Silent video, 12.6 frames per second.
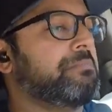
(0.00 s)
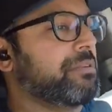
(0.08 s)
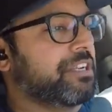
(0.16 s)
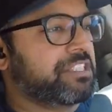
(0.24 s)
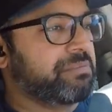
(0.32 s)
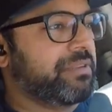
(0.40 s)

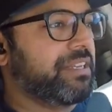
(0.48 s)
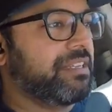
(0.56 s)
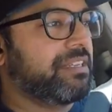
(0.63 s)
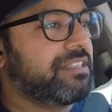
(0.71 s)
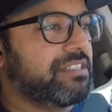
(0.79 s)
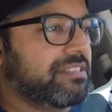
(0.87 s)
impress
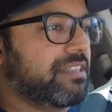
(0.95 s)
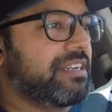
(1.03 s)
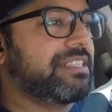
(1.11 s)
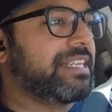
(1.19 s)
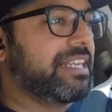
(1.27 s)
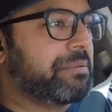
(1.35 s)
me just
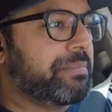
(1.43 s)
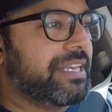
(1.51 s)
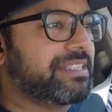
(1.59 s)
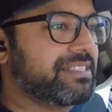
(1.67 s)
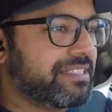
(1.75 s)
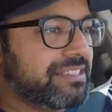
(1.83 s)
on a daily
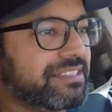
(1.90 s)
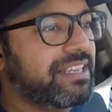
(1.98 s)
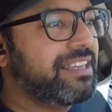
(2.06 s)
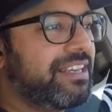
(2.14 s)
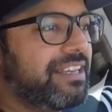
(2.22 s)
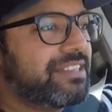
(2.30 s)
basis.
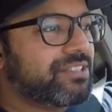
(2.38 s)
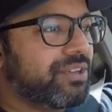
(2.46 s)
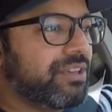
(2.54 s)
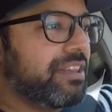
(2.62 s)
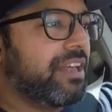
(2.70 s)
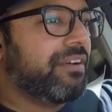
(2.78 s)

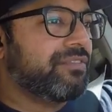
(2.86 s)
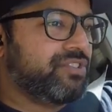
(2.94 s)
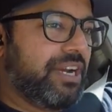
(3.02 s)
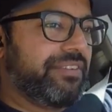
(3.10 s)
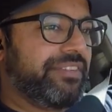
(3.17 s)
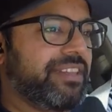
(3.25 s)
So, love
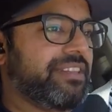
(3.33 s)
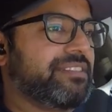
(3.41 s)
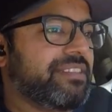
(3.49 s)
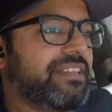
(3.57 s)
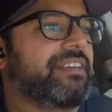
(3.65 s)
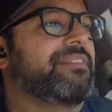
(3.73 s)
driving
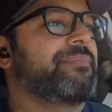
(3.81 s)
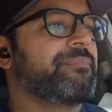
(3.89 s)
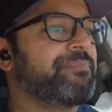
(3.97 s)
this thing.